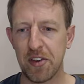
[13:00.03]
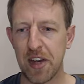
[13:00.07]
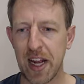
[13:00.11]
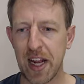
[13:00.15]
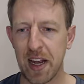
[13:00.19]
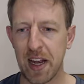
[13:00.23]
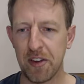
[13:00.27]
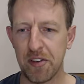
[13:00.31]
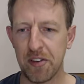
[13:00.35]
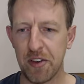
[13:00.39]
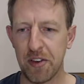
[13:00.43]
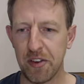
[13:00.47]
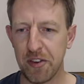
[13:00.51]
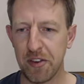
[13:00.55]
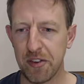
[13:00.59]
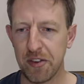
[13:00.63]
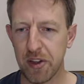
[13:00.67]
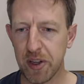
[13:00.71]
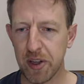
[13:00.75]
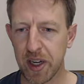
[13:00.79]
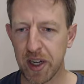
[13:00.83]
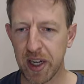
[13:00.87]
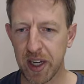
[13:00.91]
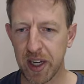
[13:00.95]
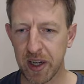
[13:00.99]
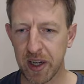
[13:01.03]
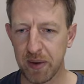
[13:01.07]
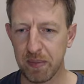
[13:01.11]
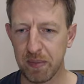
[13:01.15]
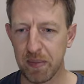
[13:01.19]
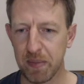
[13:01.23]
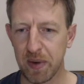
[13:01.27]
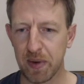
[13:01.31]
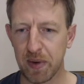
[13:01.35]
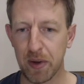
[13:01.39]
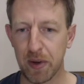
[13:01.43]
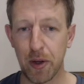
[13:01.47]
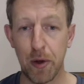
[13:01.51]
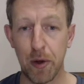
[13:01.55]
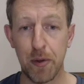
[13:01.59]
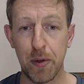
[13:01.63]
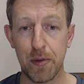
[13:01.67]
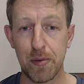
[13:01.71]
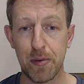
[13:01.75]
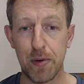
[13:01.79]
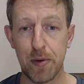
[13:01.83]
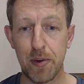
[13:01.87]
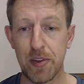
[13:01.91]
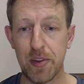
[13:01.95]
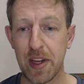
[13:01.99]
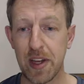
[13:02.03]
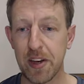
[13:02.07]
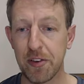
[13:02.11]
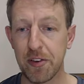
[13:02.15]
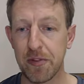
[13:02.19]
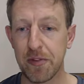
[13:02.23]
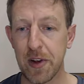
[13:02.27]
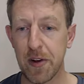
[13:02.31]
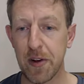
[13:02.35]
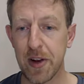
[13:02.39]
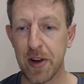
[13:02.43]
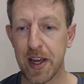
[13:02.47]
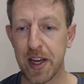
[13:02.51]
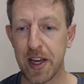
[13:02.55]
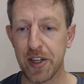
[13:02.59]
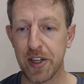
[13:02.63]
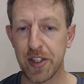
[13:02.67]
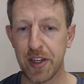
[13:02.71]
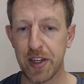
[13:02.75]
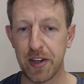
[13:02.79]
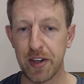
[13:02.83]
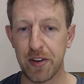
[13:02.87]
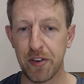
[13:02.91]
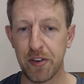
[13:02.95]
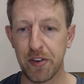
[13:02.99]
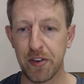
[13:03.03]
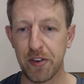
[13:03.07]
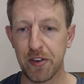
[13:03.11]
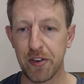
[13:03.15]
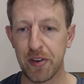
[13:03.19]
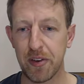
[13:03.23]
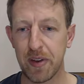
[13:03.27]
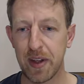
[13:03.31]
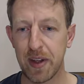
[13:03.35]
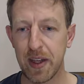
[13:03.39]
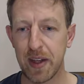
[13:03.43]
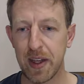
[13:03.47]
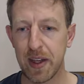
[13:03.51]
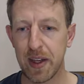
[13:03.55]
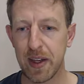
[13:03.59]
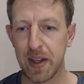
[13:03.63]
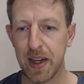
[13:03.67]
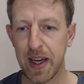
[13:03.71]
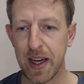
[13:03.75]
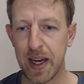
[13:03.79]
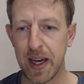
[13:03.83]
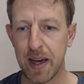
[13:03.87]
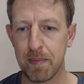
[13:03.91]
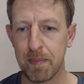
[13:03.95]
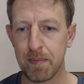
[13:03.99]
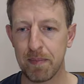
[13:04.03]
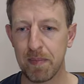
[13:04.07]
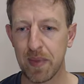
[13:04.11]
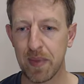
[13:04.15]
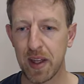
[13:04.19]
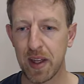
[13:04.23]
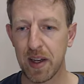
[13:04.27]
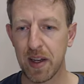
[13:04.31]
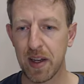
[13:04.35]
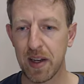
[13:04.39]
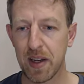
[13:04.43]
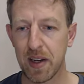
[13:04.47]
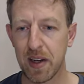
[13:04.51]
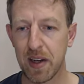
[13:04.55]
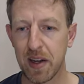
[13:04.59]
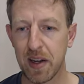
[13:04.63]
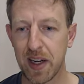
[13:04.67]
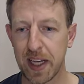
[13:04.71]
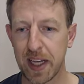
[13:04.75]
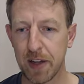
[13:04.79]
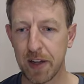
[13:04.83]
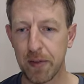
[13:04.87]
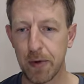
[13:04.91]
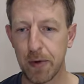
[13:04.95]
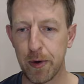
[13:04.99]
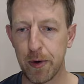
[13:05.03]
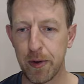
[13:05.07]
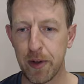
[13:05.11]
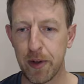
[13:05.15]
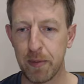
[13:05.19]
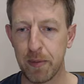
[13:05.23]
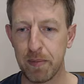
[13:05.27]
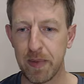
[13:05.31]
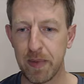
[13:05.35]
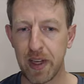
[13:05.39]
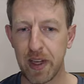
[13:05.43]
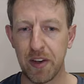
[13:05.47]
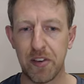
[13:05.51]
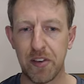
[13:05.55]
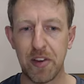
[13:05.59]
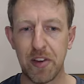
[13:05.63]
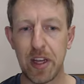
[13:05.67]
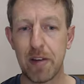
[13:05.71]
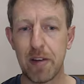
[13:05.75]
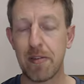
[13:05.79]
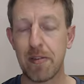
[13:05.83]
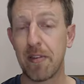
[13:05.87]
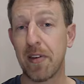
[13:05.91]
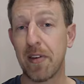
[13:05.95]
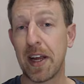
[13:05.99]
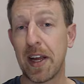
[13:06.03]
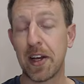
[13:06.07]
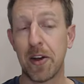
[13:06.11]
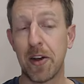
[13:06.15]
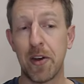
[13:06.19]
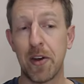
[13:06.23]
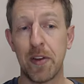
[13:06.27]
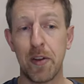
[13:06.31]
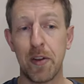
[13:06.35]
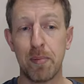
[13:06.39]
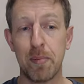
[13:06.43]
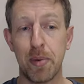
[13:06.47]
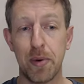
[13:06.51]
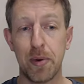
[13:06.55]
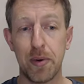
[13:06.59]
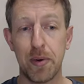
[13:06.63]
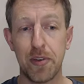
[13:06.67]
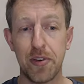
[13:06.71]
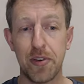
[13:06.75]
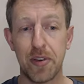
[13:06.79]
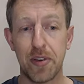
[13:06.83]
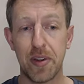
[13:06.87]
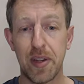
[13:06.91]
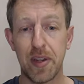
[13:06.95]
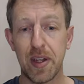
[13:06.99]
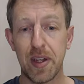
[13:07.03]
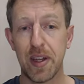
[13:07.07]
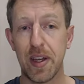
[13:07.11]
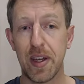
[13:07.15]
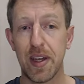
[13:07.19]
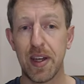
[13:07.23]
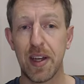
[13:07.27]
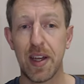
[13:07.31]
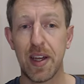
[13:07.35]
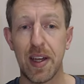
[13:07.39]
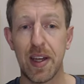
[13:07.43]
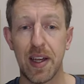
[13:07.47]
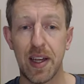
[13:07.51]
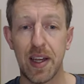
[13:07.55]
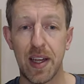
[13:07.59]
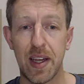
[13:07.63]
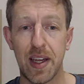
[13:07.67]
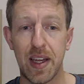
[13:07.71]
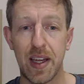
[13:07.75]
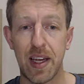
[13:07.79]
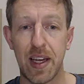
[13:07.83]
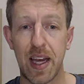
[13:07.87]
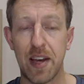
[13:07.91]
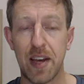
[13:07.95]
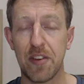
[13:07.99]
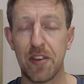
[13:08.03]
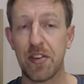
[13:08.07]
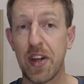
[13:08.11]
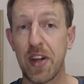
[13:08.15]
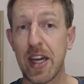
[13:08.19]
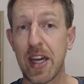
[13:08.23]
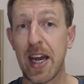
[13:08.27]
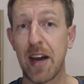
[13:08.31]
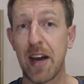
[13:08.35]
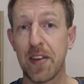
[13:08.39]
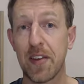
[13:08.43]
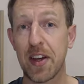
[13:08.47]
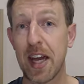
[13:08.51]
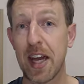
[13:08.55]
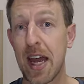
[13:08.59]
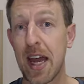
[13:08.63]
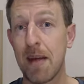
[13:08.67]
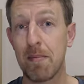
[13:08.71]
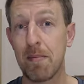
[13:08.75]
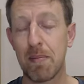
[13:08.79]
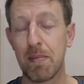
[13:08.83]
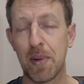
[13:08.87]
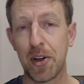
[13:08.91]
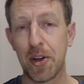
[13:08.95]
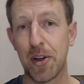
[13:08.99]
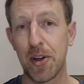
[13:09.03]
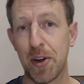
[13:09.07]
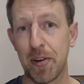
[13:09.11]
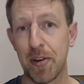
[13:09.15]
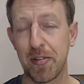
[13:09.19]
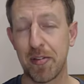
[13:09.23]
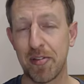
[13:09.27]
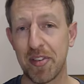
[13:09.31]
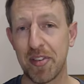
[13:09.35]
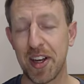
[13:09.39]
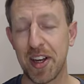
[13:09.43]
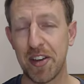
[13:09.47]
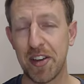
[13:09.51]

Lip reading: analysis, you can go through these variations, click through them and see it reflected on the board and see how the game could have